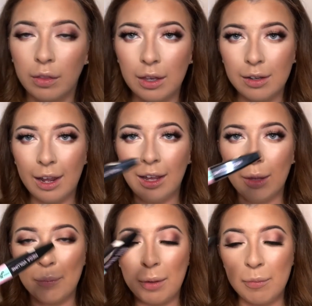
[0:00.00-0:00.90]
Then
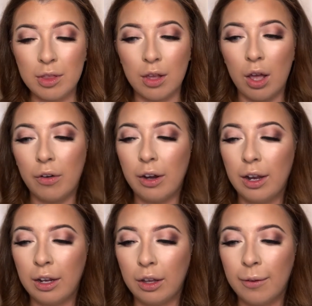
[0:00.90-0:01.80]
taking my mascara
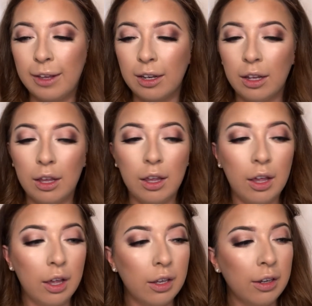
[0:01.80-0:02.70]
and going
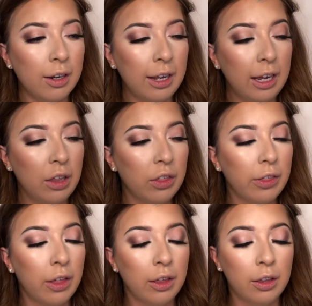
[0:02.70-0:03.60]
underneath
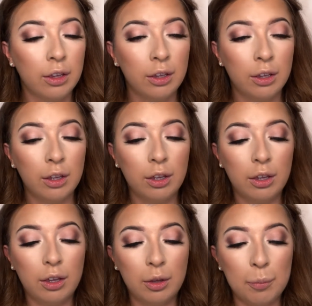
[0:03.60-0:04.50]

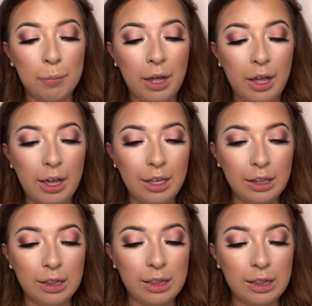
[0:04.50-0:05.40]
my eyes.